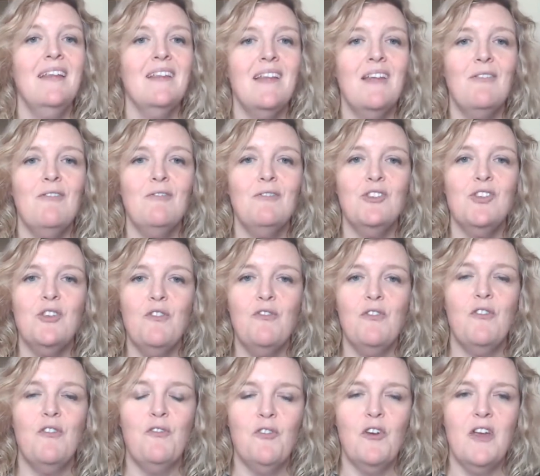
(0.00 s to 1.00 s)
then do
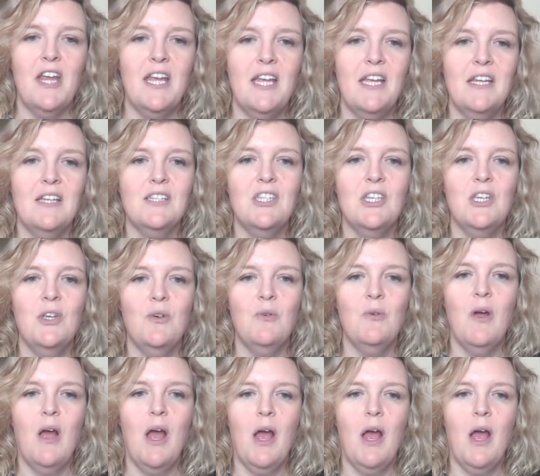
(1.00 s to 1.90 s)
feel free to